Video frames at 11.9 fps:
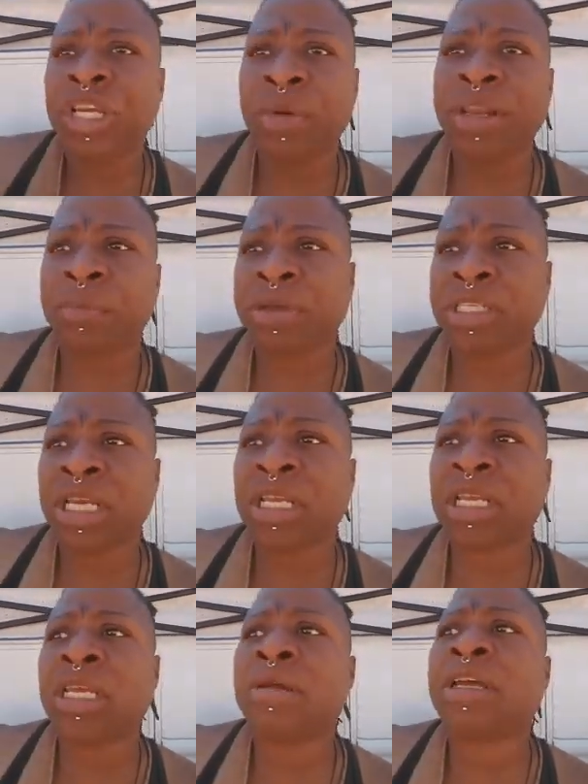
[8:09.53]
went in
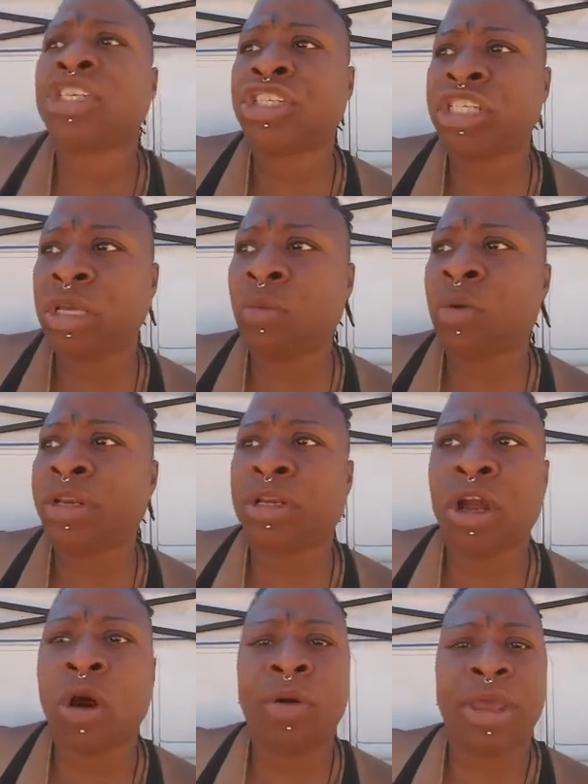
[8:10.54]
particularly because she
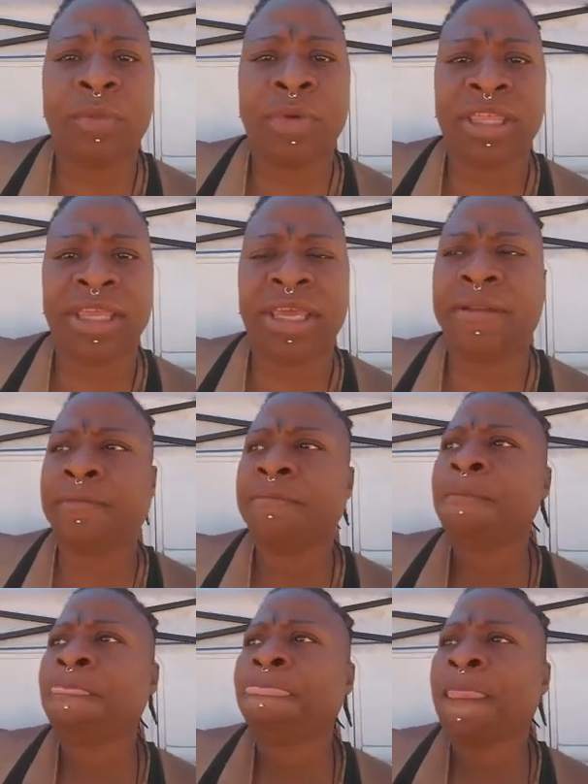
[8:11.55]
wanted to go within
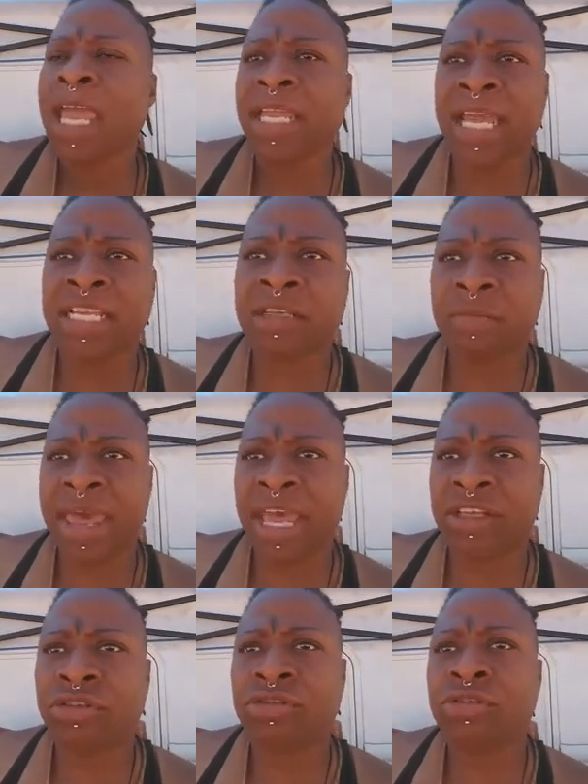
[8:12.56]
and get some
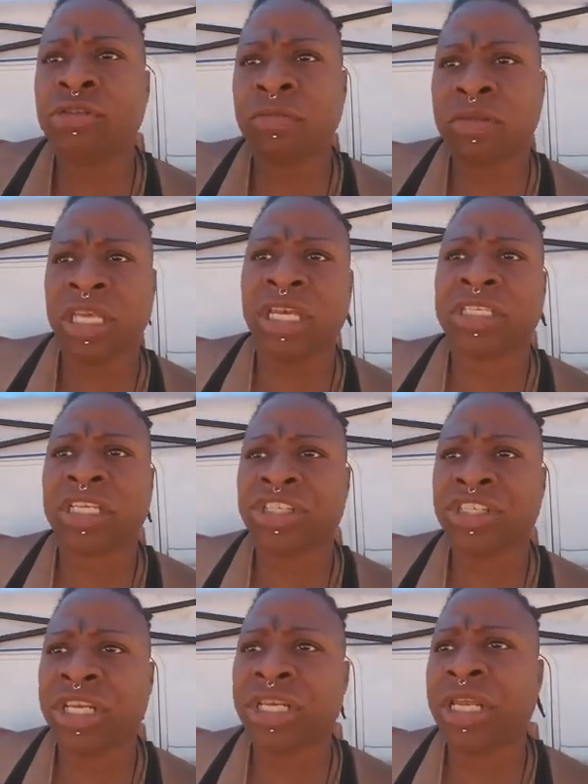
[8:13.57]
answers to some things that
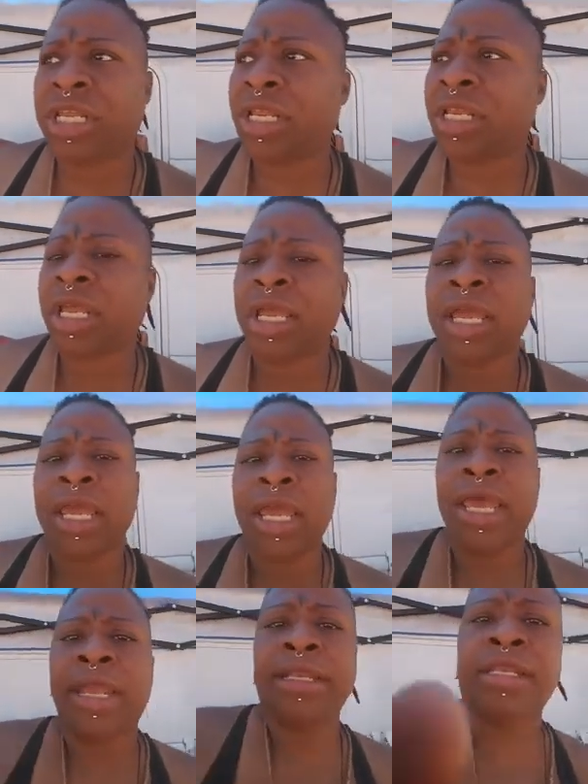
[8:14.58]
she needed.
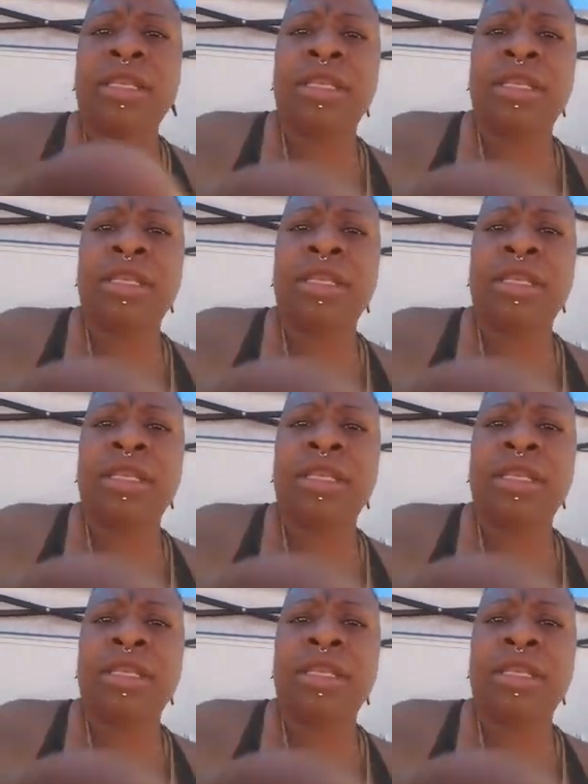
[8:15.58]
And